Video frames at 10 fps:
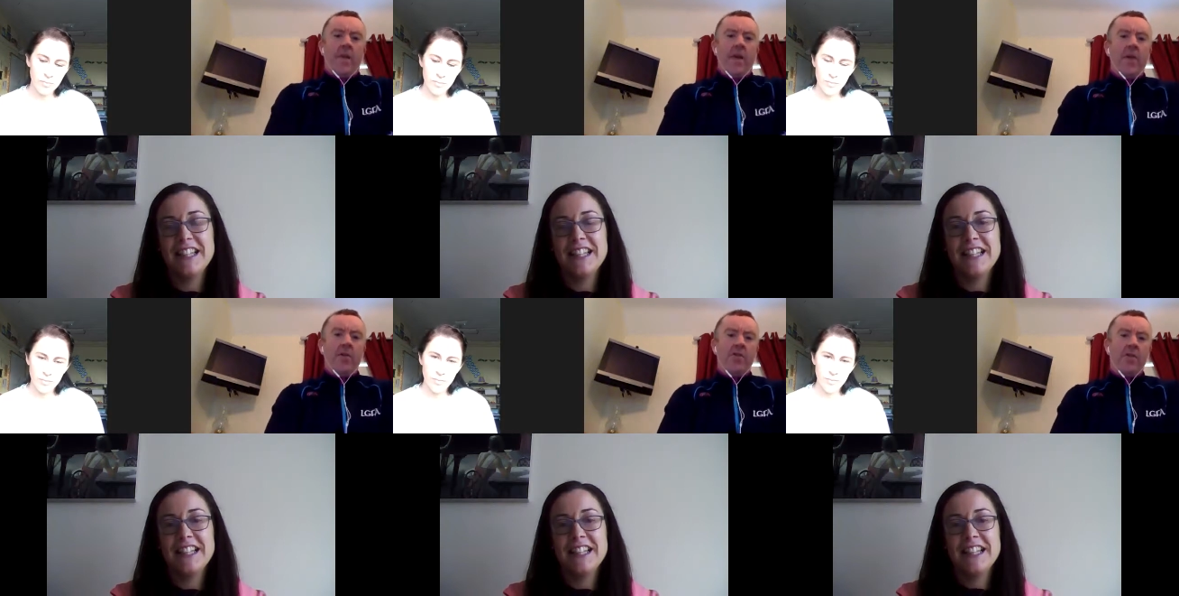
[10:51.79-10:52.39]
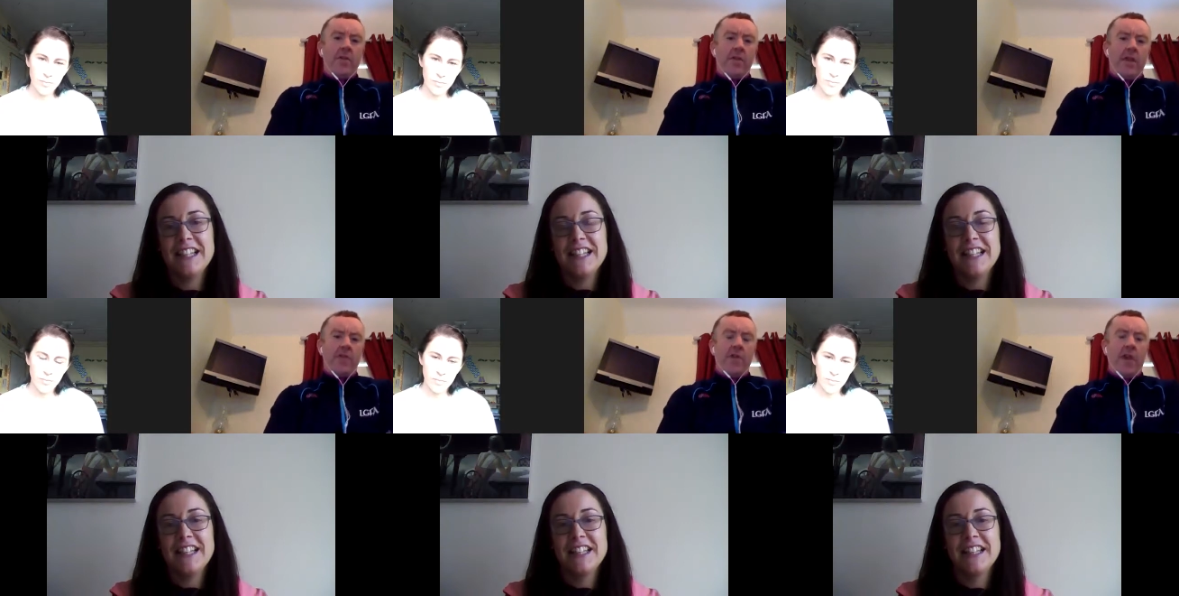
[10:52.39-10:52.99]
Speaker 1: How did you
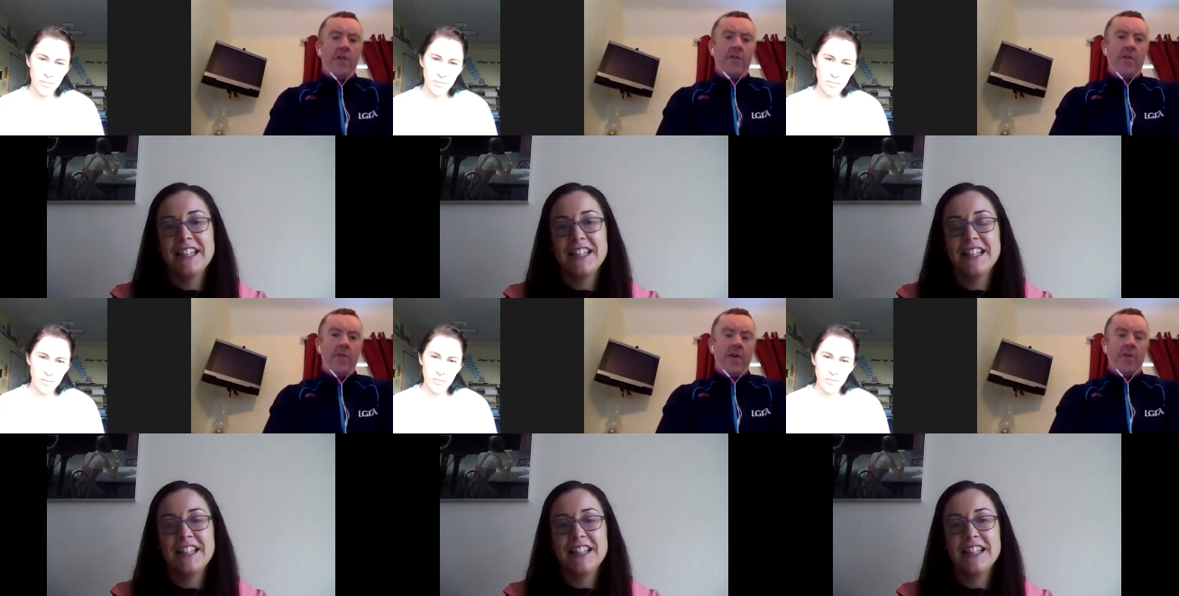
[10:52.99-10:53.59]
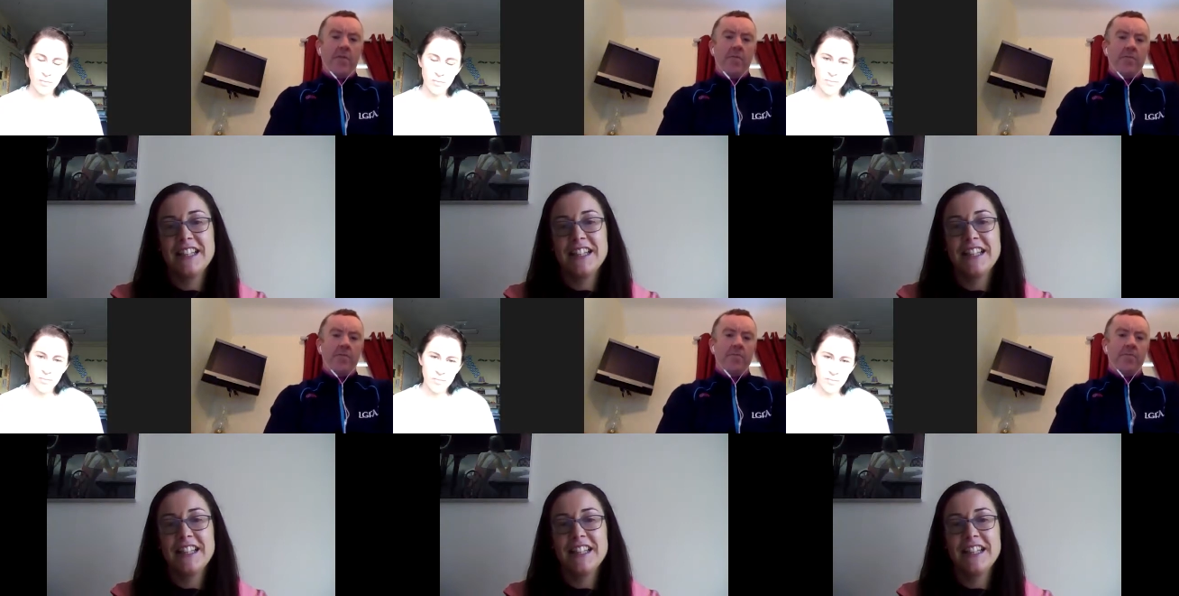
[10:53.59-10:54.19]
get your heads around that one?
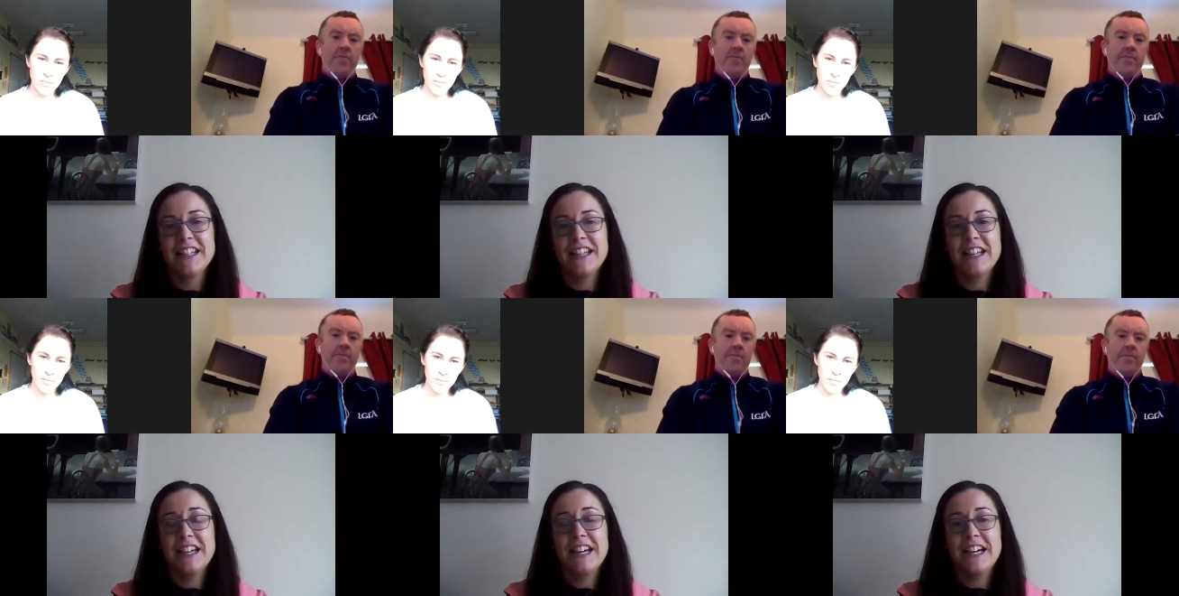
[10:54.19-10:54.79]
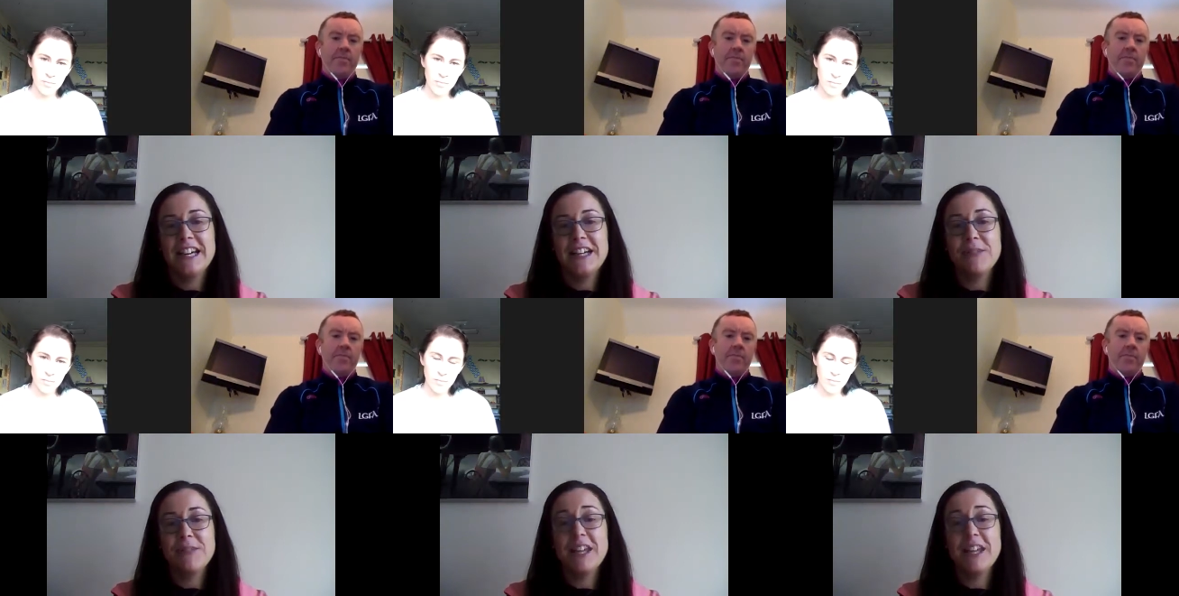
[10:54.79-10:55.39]

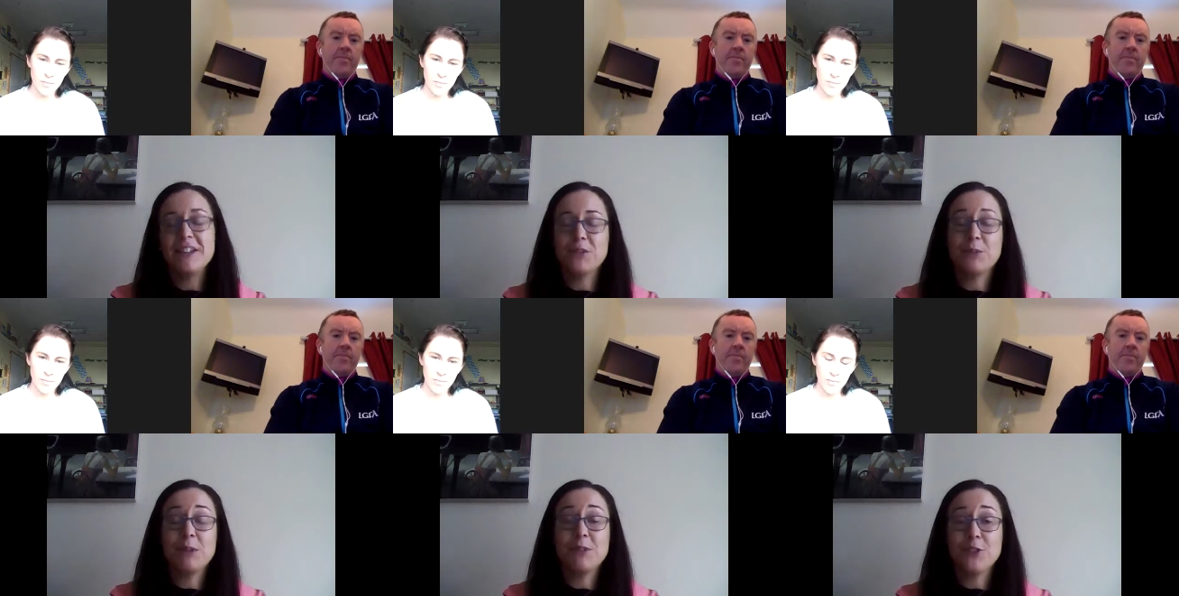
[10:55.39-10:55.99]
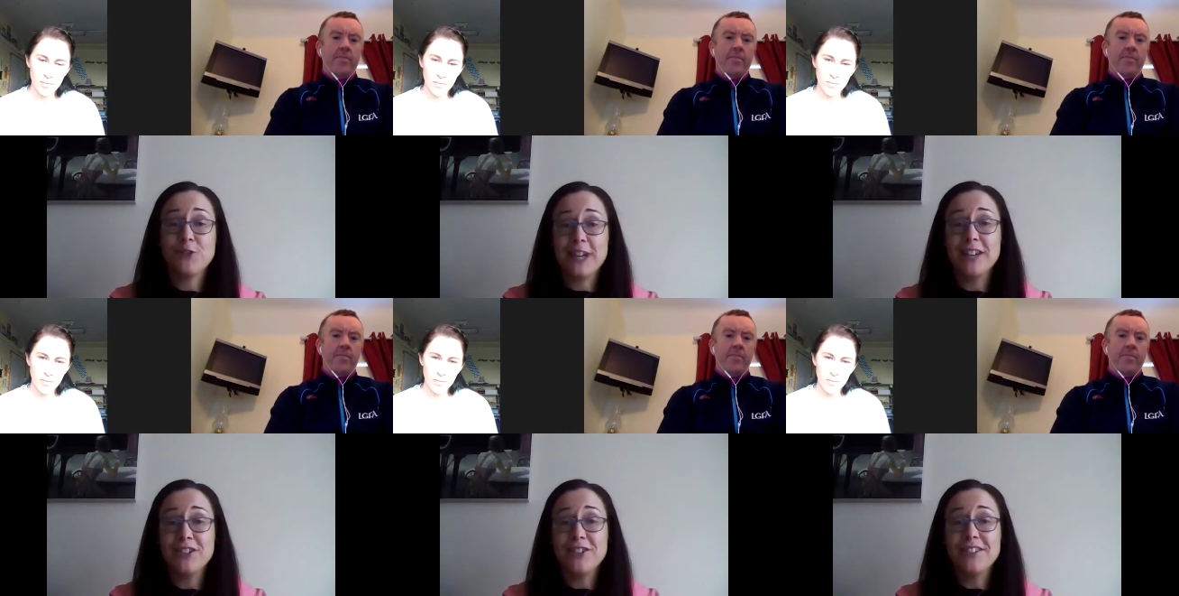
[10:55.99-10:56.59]
Um,
Speaker 2: yeah, it was probably
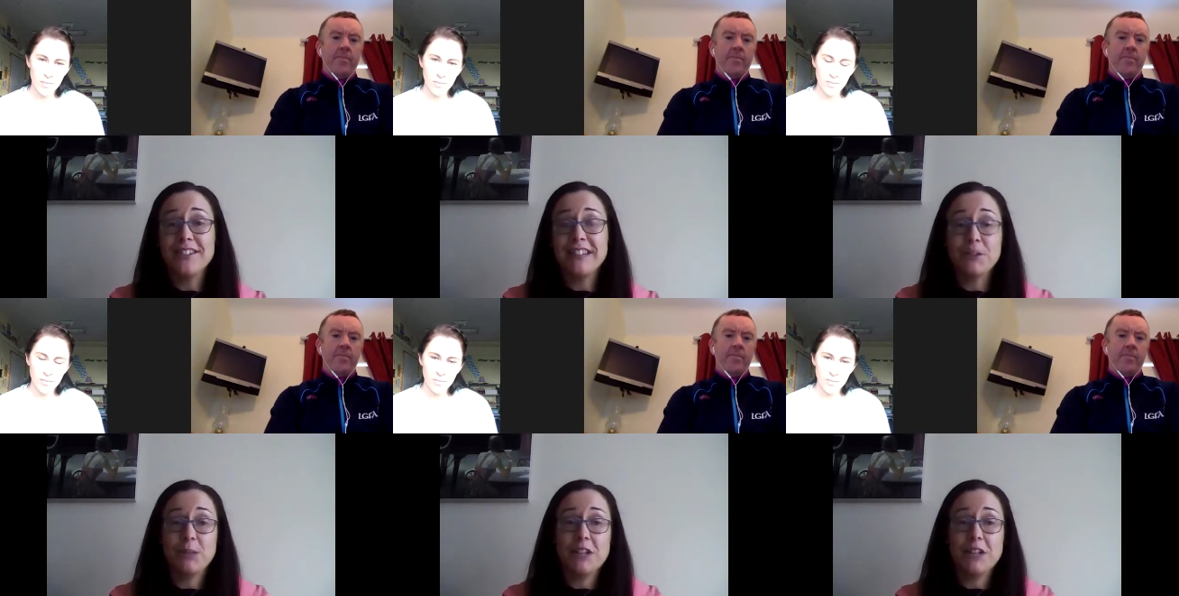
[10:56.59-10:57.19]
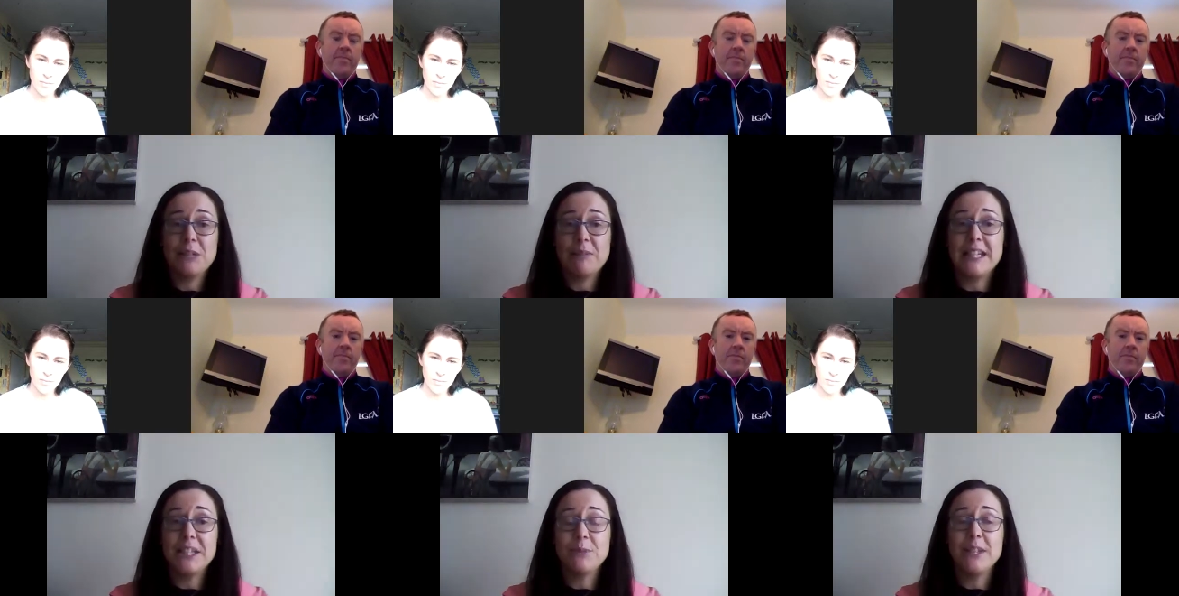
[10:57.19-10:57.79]
strange because we actually
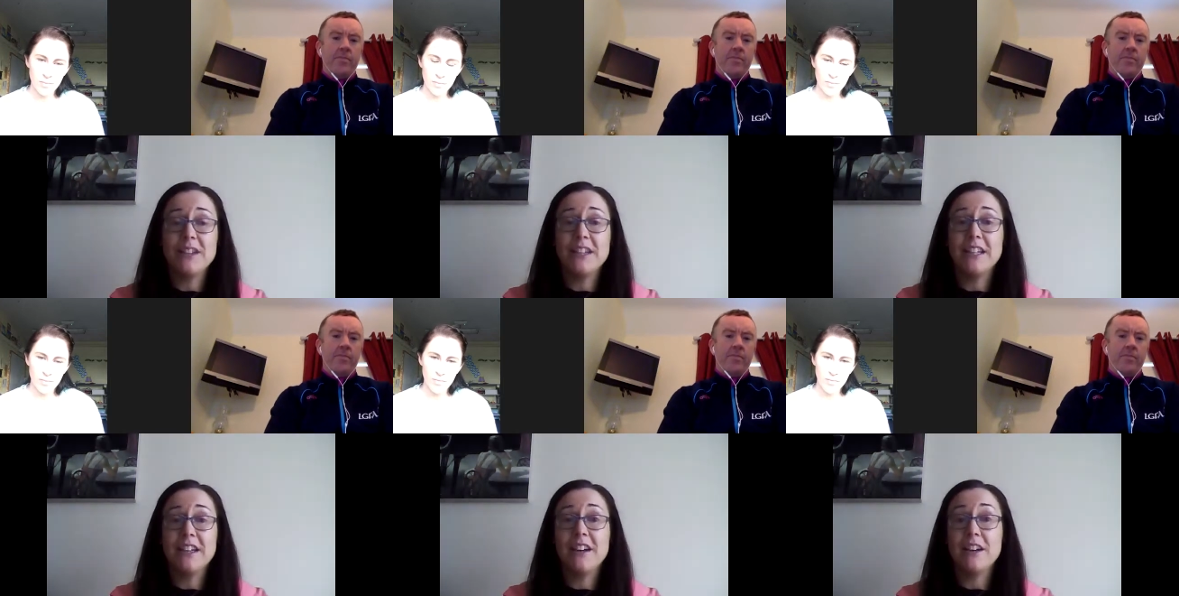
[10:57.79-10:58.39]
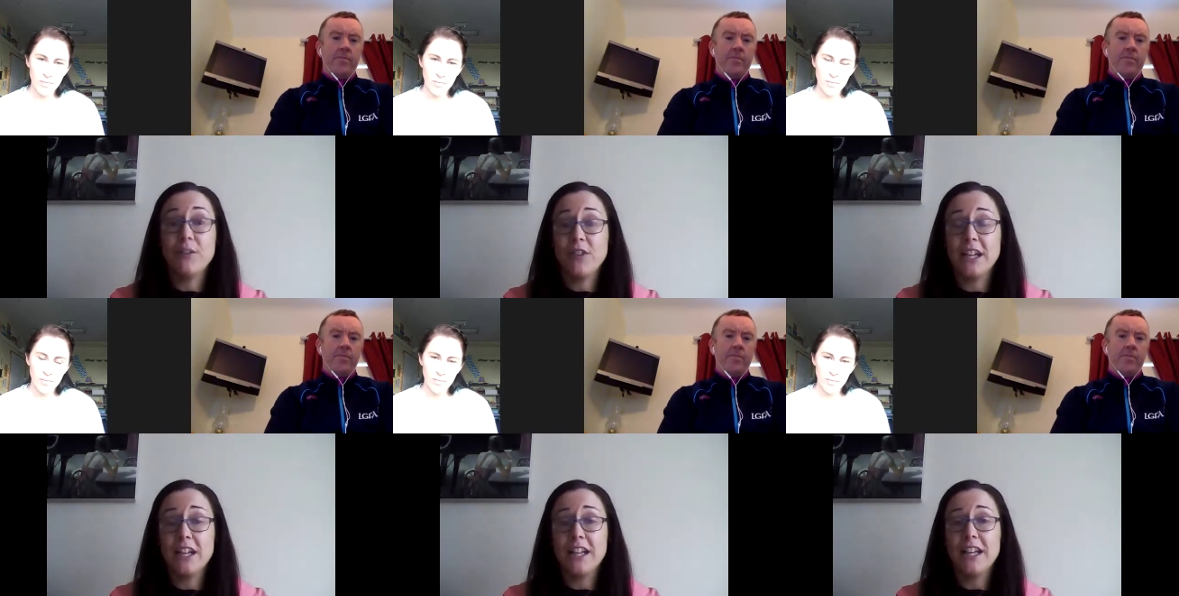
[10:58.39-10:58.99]
played them in the Connacht
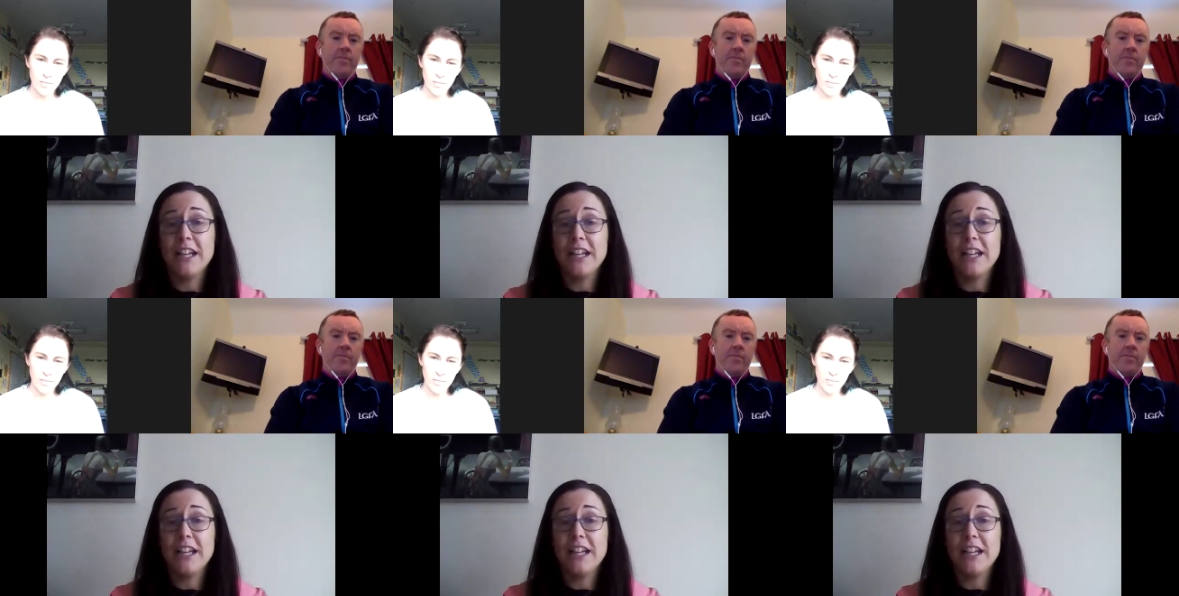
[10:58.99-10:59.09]
final